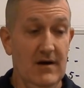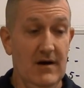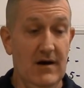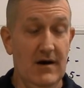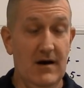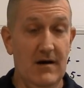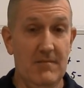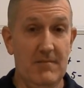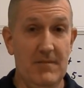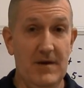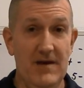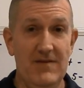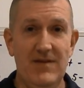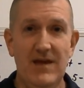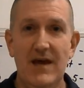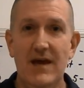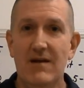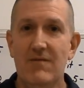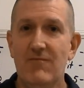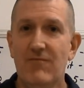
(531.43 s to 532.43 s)
Um, and
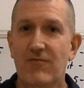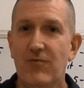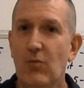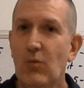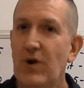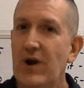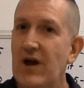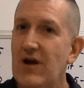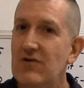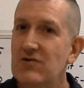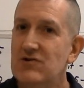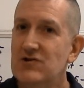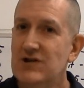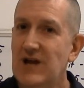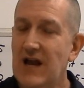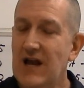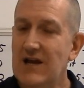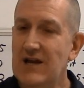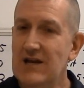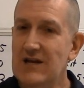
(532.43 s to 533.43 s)
then, from what I
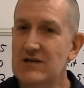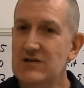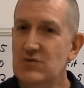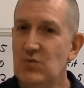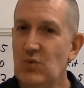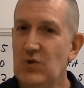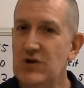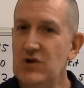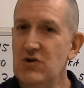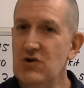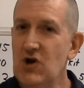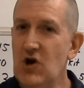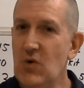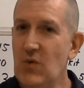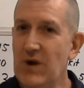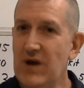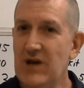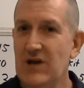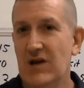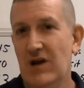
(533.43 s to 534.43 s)
understand, is when you
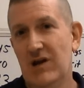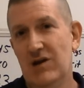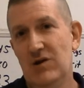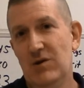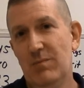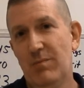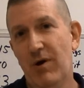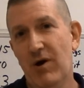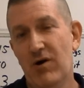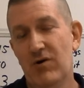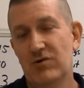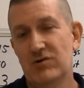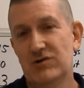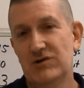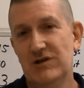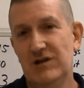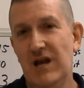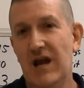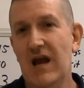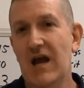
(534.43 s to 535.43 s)
go in and you
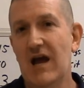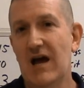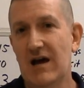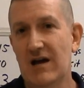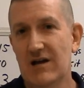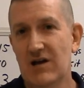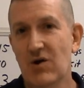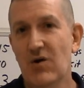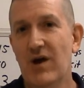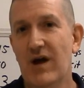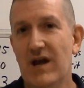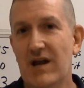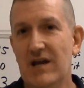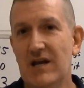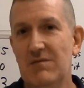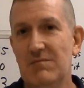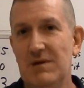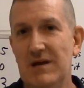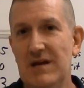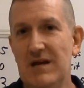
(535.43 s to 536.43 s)
post, yeah, go ahead and
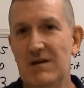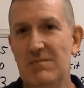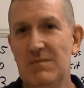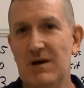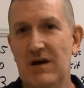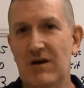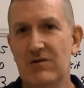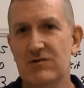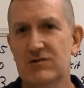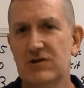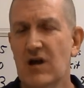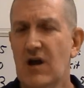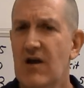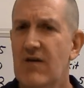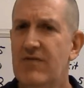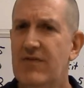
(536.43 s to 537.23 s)
give me emails.